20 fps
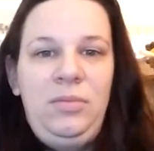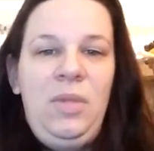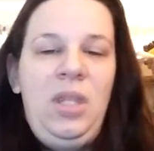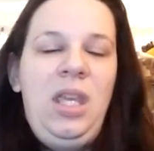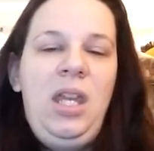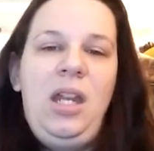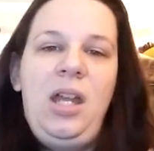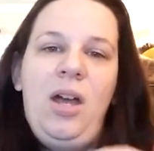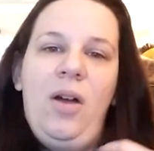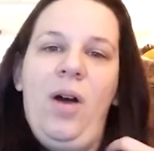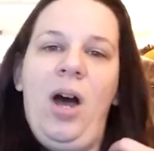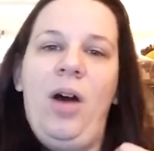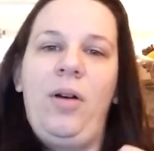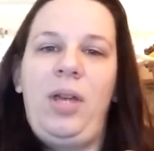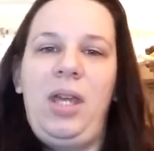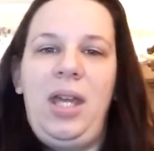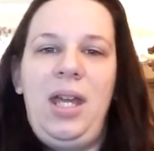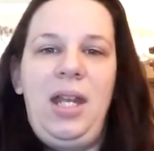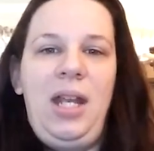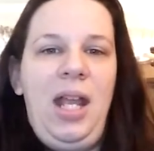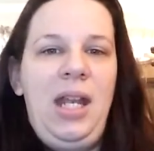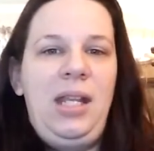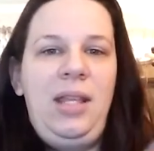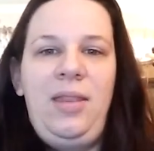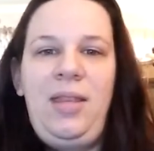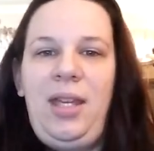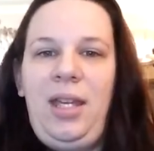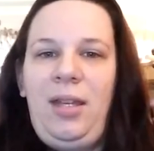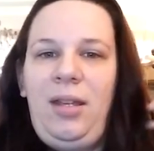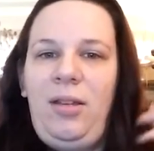I'll get
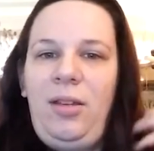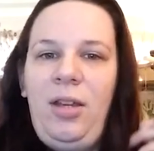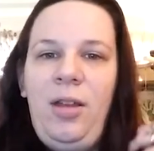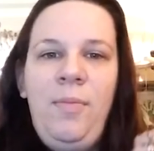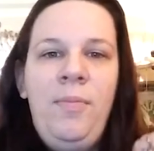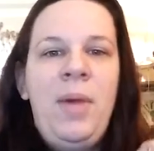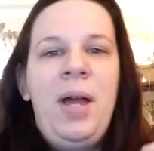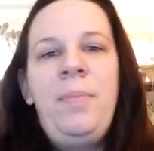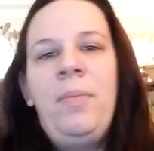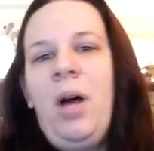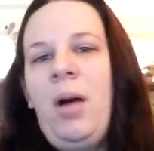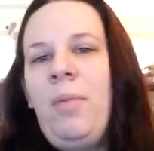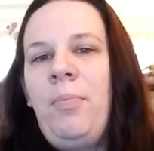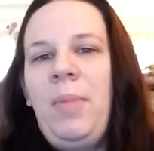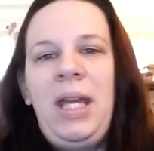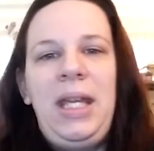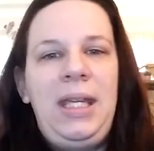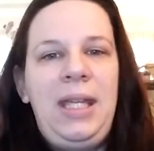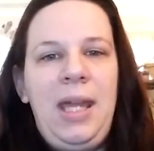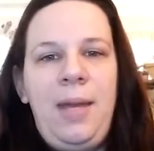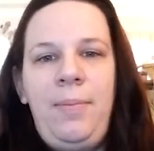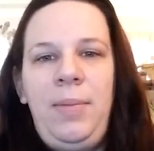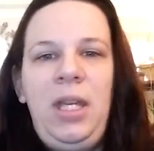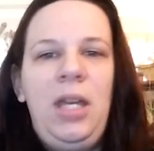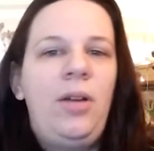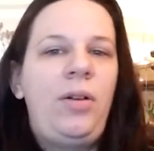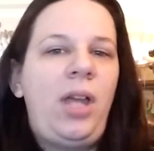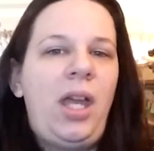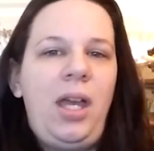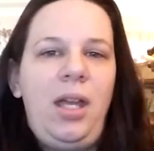anything my mom might get
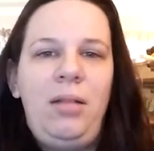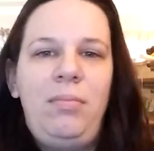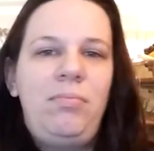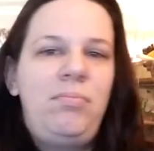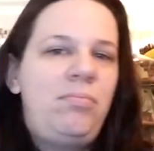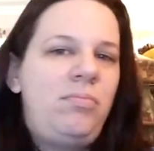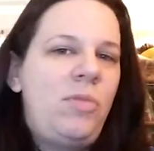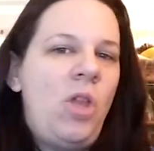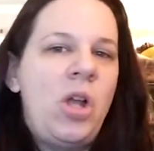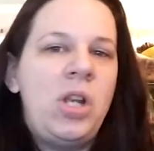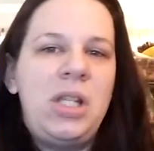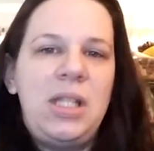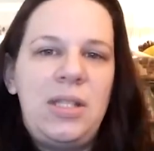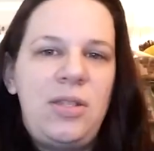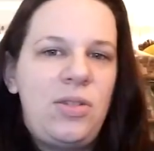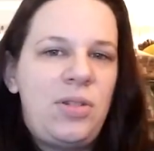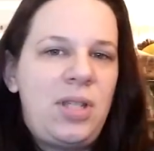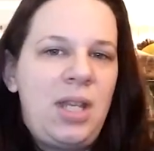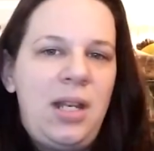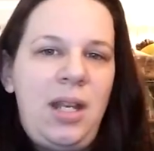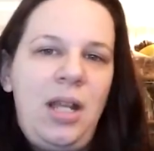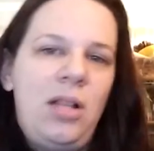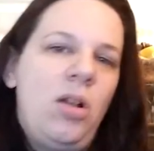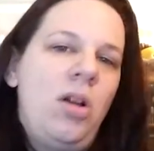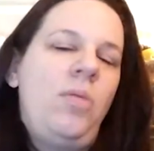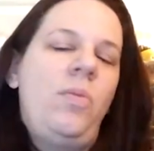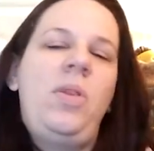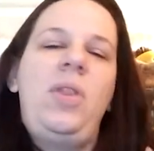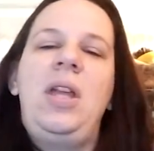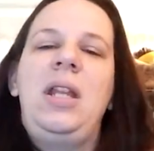me, I'll get on Easter Sunday
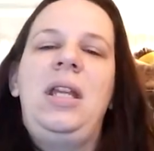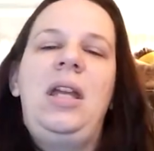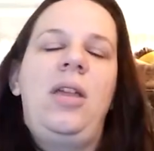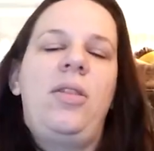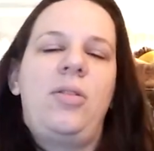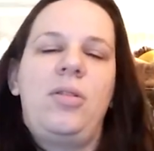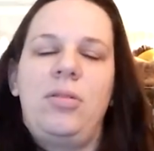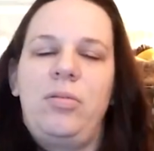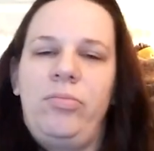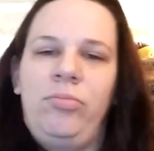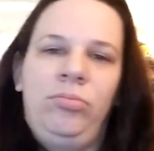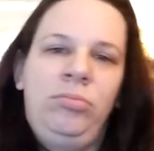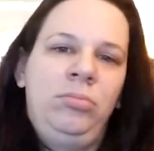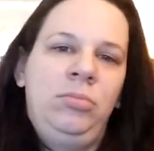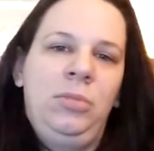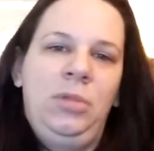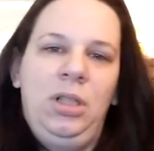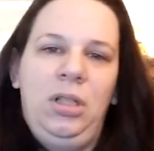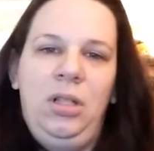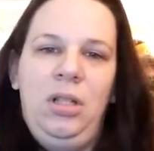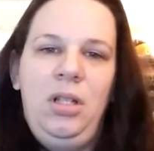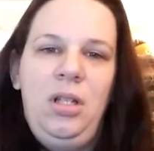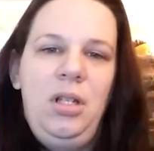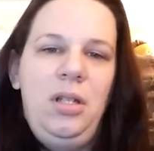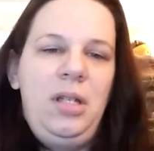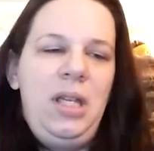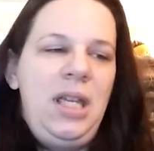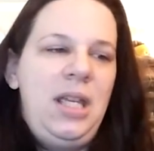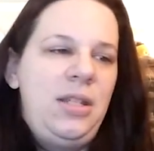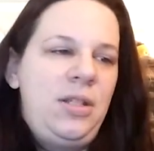along with any other
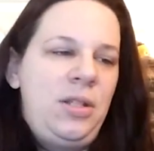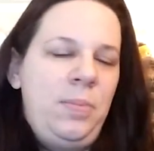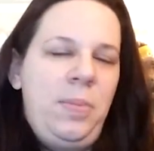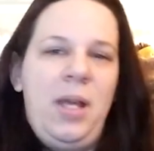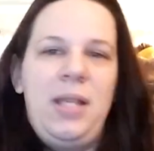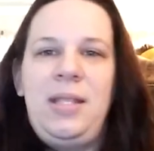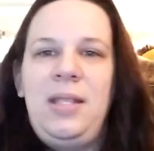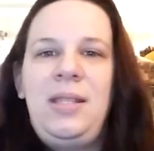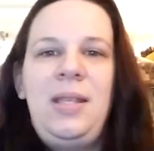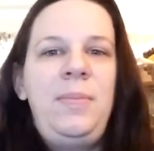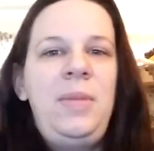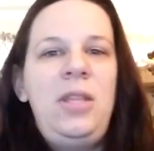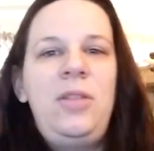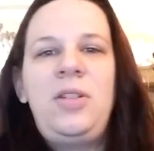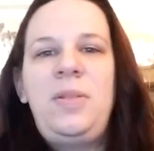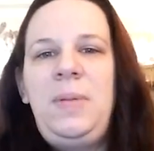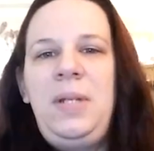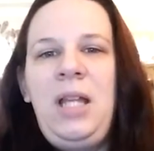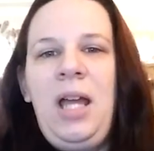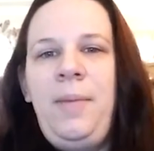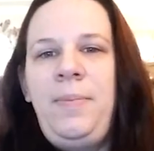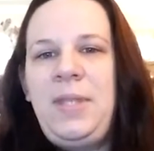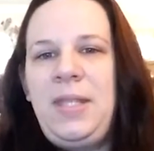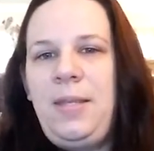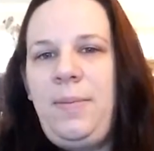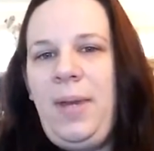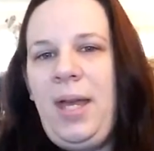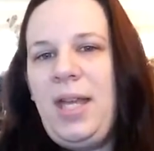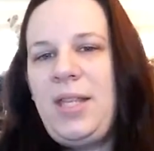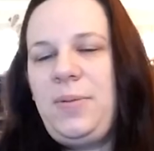Easter presents. I mean, there's been times
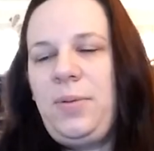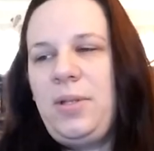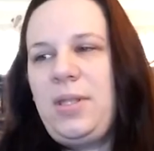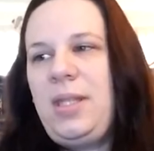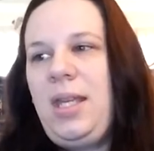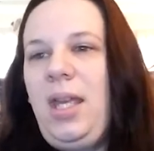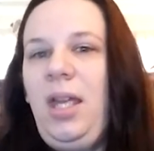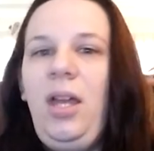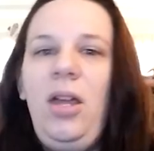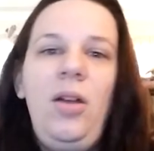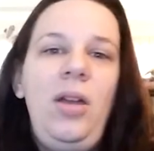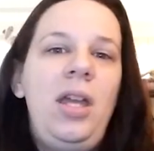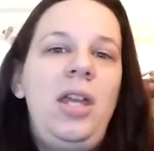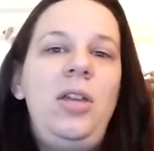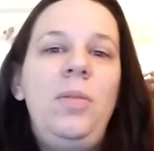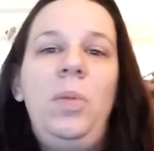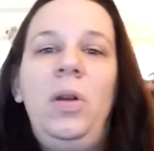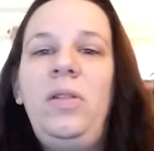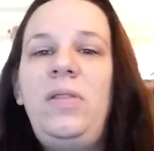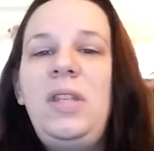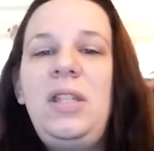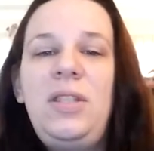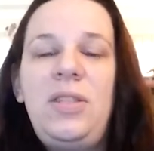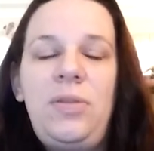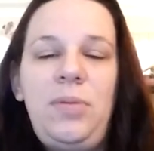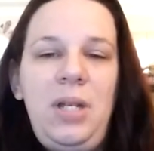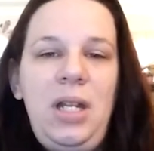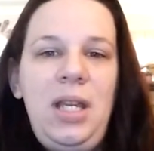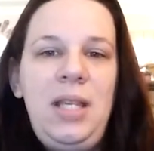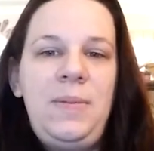in the past where it's like, okay, your
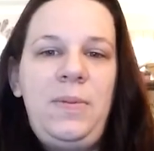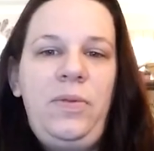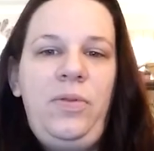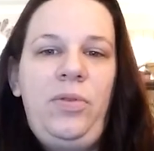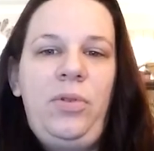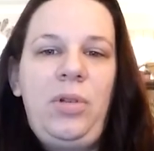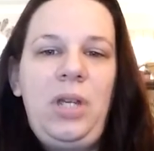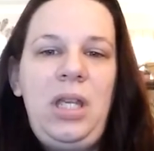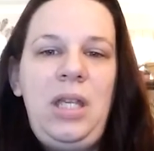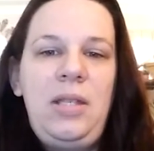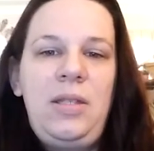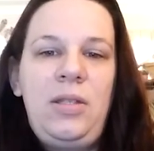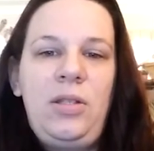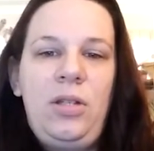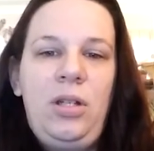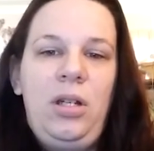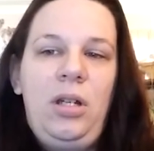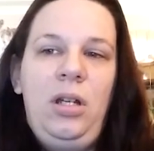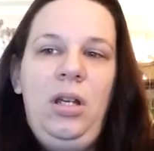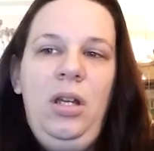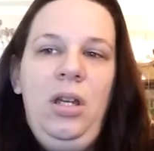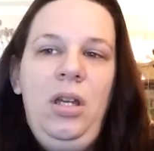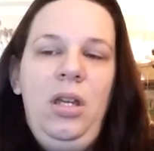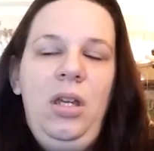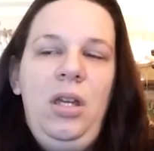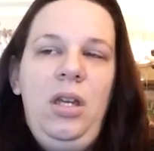birthday's 3 days before Easter.